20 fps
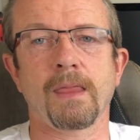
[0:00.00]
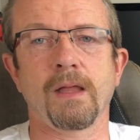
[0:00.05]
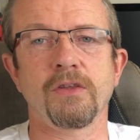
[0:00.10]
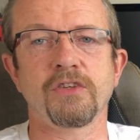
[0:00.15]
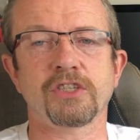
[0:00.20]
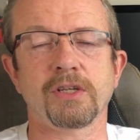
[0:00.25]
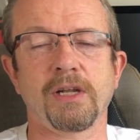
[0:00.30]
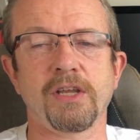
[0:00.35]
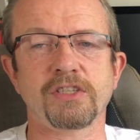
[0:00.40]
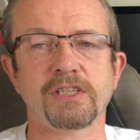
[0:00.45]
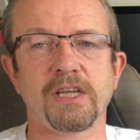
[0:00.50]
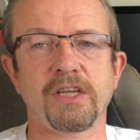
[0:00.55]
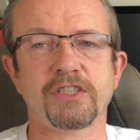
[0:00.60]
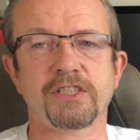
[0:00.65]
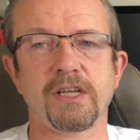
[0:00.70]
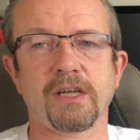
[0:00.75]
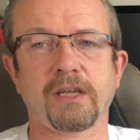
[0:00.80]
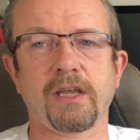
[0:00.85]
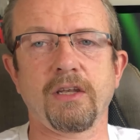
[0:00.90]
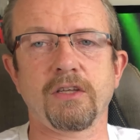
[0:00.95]
So let's get
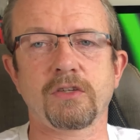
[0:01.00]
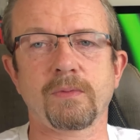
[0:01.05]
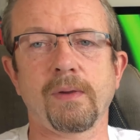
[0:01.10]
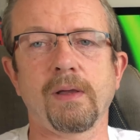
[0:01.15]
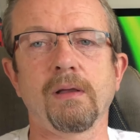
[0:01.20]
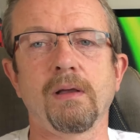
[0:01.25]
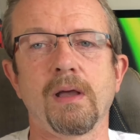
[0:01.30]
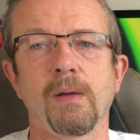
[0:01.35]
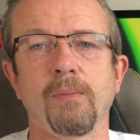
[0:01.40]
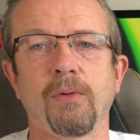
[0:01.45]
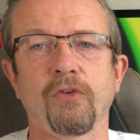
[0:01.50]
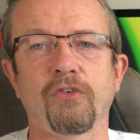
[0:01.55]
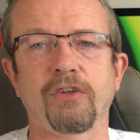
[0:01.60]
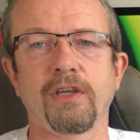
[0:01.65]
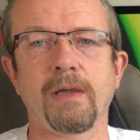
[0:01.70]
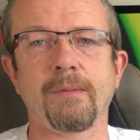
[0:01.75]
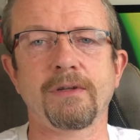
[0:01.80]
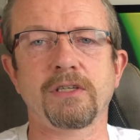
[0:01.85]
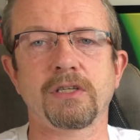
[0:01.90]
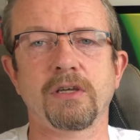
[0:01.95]
stuck into it and we'll see
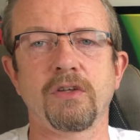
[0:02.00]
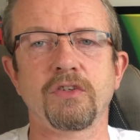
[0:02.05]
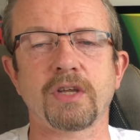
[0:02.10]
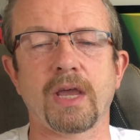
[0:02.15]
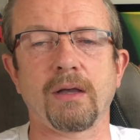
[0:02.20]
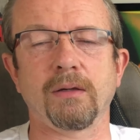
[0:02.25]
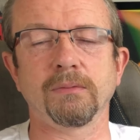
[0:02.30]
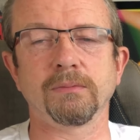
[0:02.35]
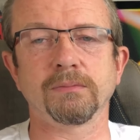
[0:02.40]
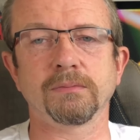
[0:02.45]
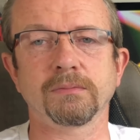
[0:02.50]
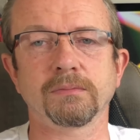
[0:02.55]
how it turns out.